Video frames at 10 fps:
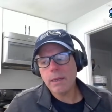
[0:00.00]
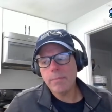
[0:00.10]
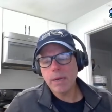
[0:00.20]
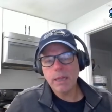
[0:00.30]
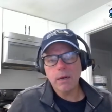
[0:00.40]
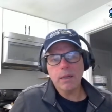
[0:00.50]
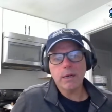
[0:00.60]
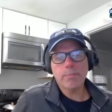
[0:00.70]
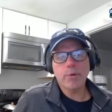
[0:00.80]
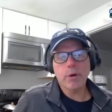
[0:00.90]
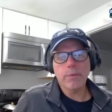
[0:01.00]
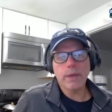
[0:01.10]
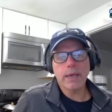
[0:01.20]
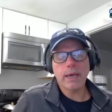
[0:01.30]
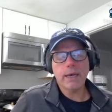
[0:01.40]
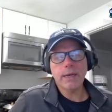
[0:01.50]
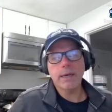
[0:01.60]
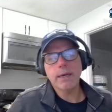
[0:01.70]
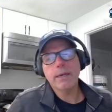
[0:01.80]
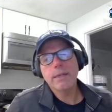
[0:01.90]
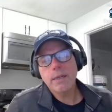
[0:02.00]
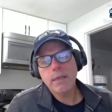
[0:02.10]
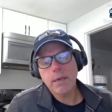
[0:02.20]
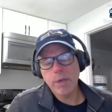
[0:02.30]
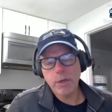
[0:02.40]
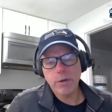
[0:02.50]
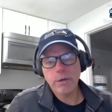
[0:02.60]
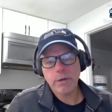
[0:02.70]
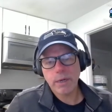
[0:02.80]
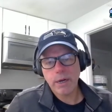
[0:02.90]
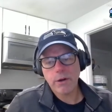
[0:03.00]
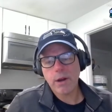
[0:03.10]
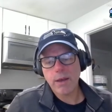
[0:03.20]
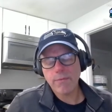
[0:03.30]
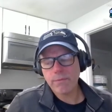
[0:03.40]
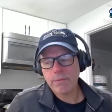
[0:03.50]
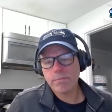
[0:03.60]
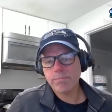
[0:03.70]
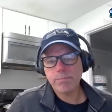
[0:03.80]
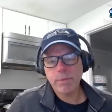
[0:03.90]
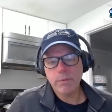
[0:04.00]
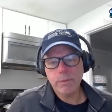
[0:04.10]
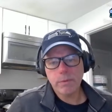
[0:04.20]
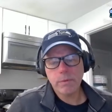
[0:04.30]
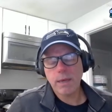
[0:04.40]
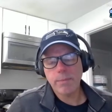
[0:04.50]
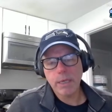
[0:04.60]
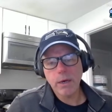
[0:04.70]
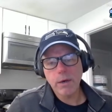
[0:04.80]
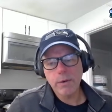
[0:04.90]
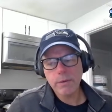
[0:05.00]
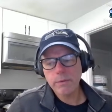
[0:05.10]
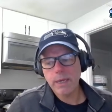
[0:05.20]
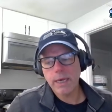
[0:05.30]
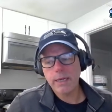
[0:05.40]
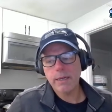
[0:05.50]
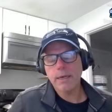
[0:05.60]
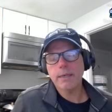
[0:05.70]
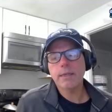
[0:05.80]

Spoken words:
at my little airport we had commuter aircraft that come and go. We had